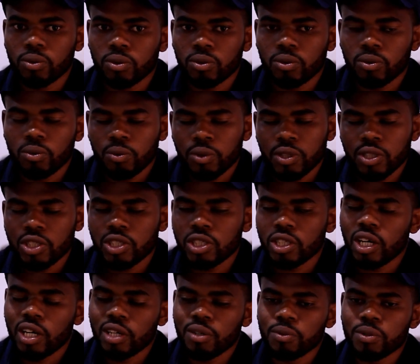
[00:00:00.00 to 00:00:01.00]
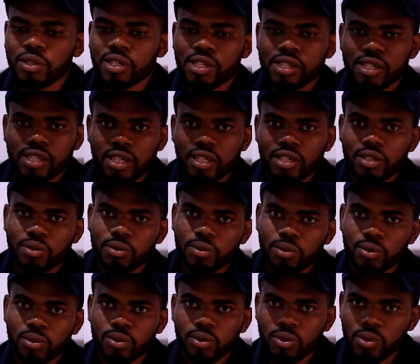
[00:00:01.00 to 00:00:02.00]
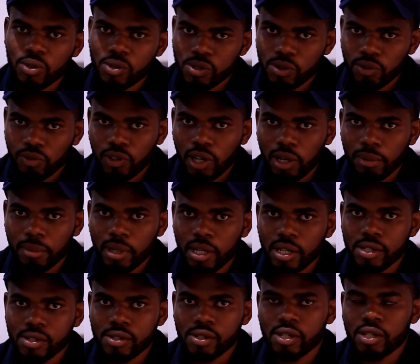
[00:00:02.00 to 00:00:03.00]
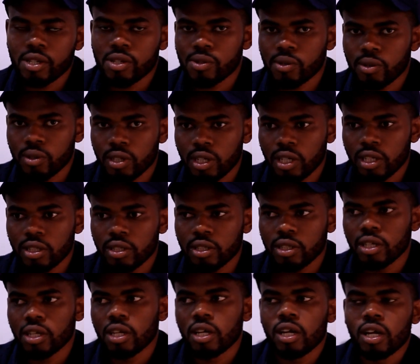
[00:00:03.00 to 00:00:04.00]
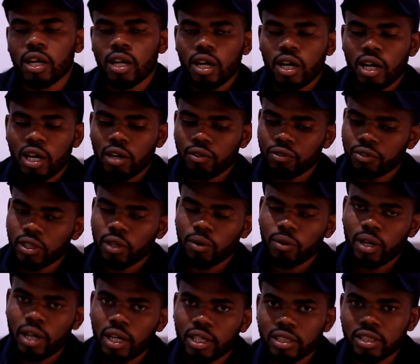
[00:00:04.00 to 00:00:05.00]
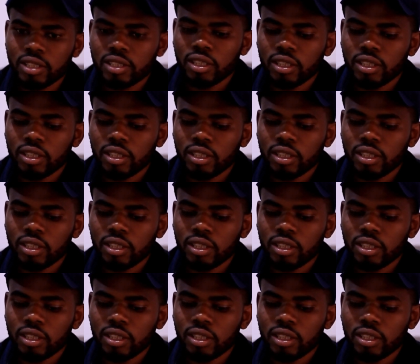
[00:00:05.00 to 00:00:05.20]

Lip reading: which I will sell to those farmers, so that afterward,